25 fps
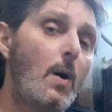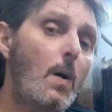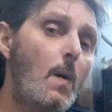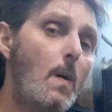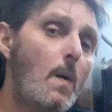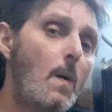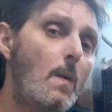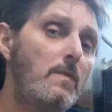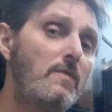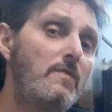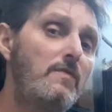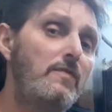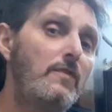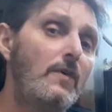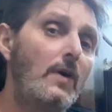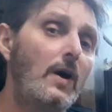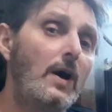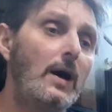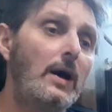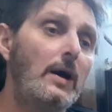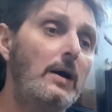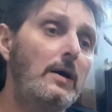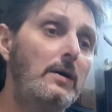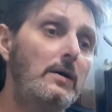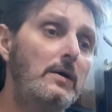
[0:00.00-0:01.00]
of
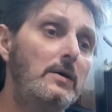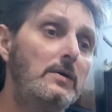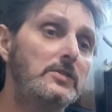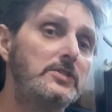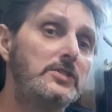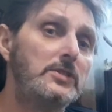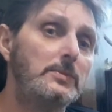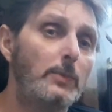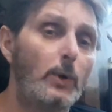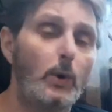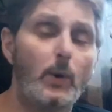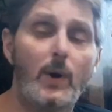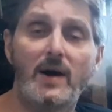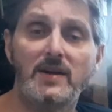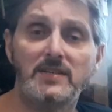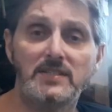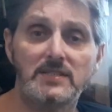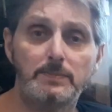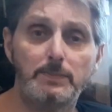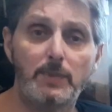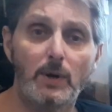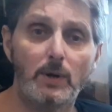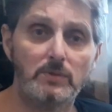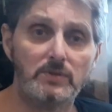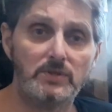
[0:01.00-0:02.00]
some more
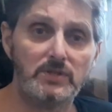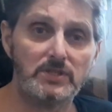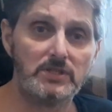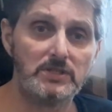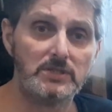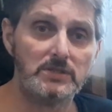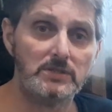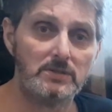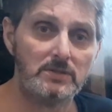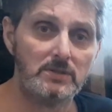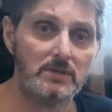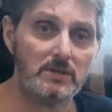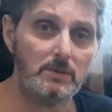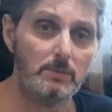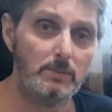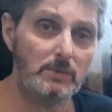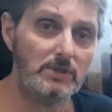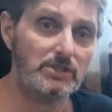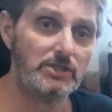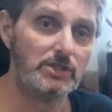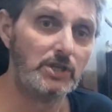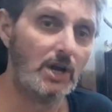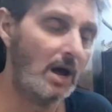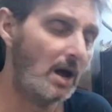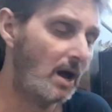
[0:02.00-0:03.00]
isopods,
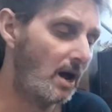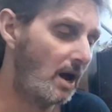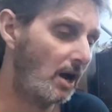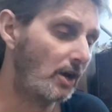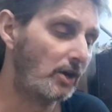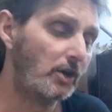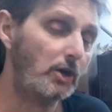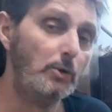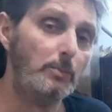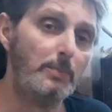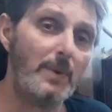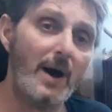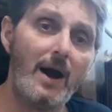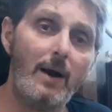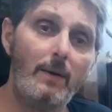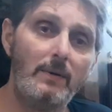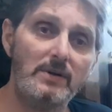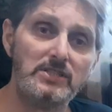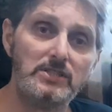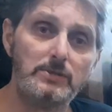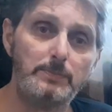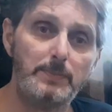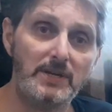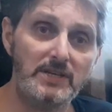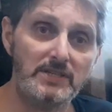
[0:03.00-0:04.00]
which are a Cubaris
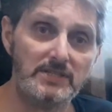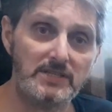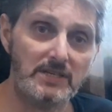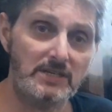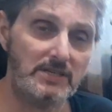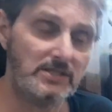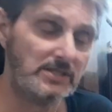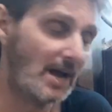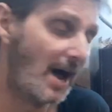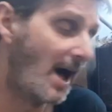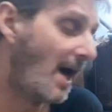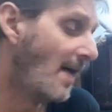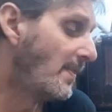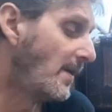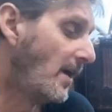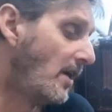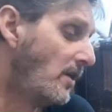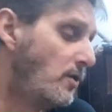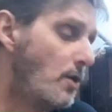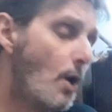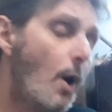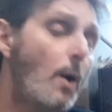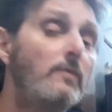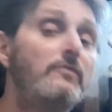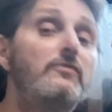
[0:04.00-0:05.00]
species, and are
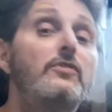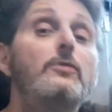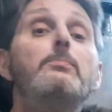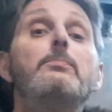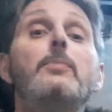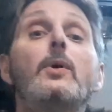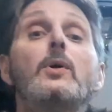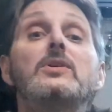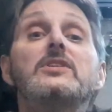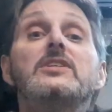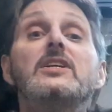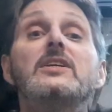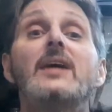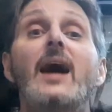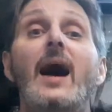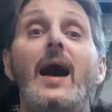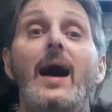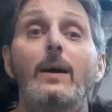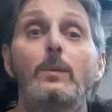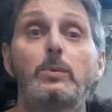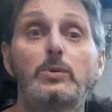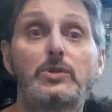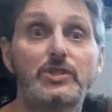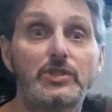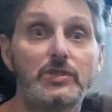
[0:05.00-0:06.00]
not from Bugs in the
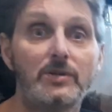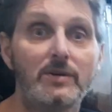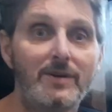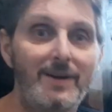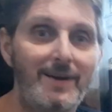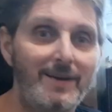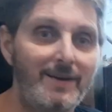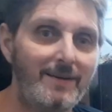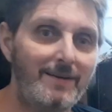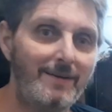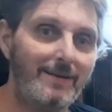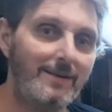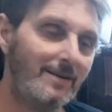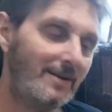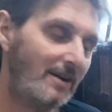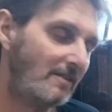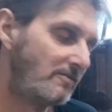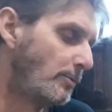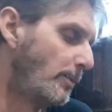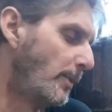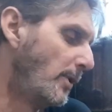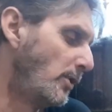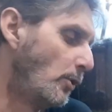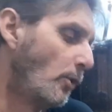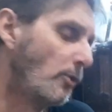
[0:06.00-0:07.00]
House. They're
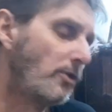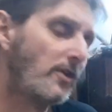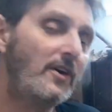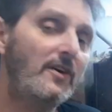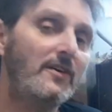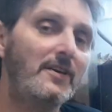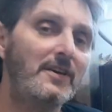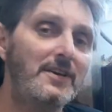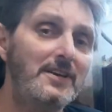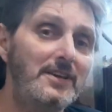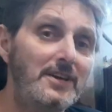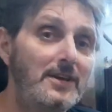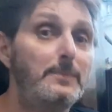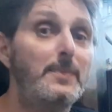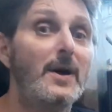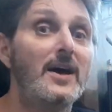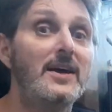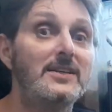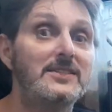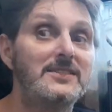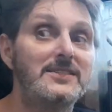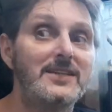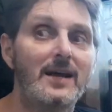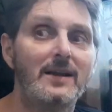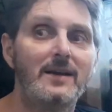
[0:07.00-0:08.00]
from another
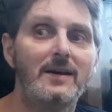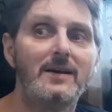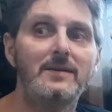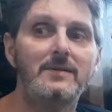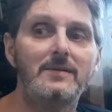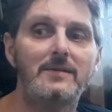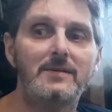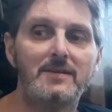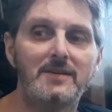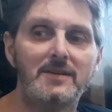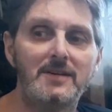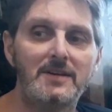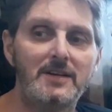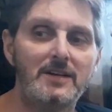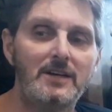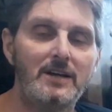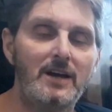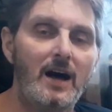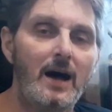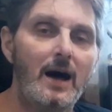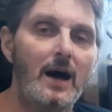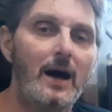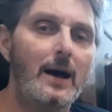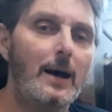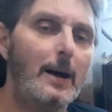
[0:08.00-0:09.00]
eBay seller.
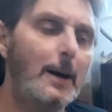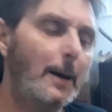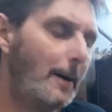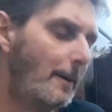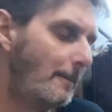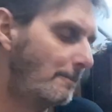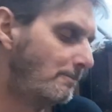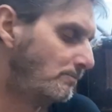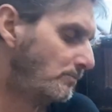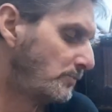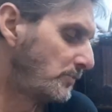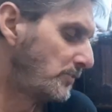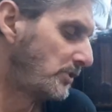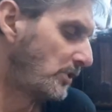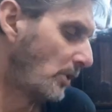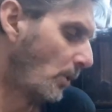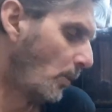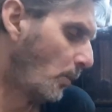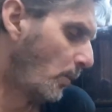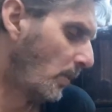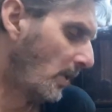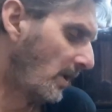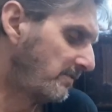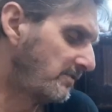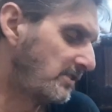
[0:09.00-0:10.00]
So
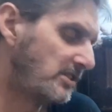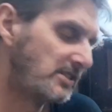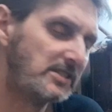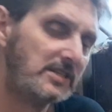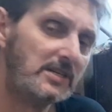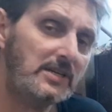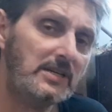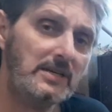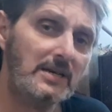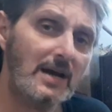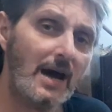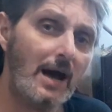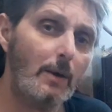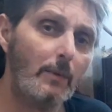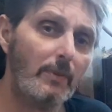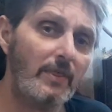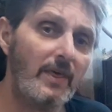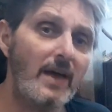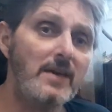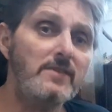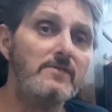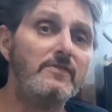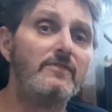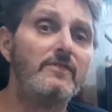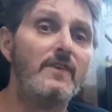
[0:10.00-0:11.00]
we'll have to see how
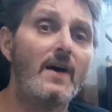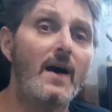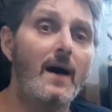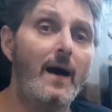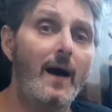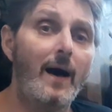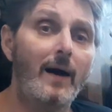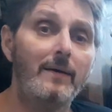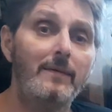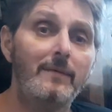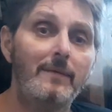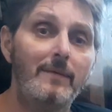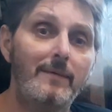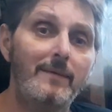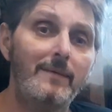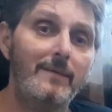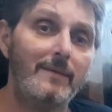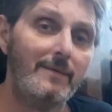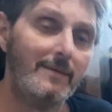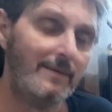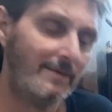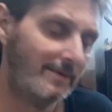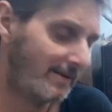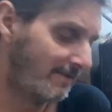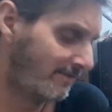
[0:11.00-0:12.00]
they fare,
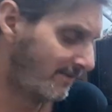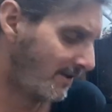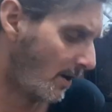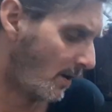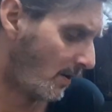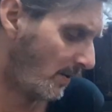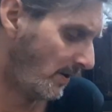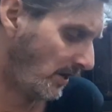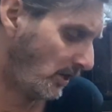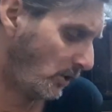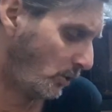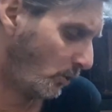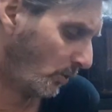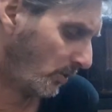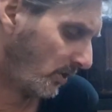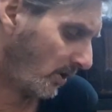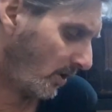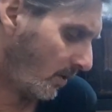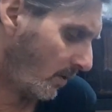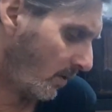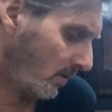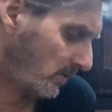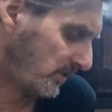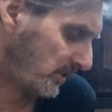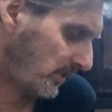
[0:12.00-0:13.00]
and if they're any good or
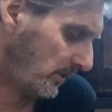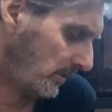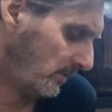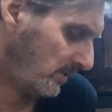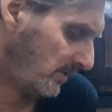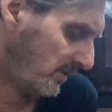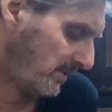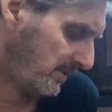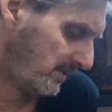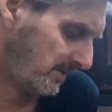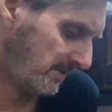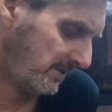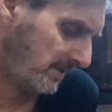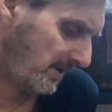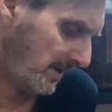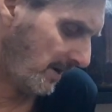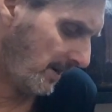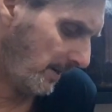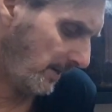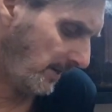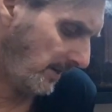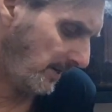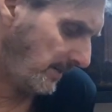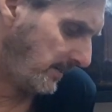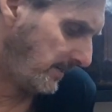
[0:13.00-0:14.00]
not.
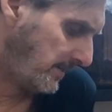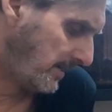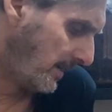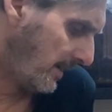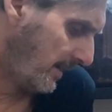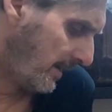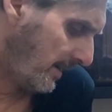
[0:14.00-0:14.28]
And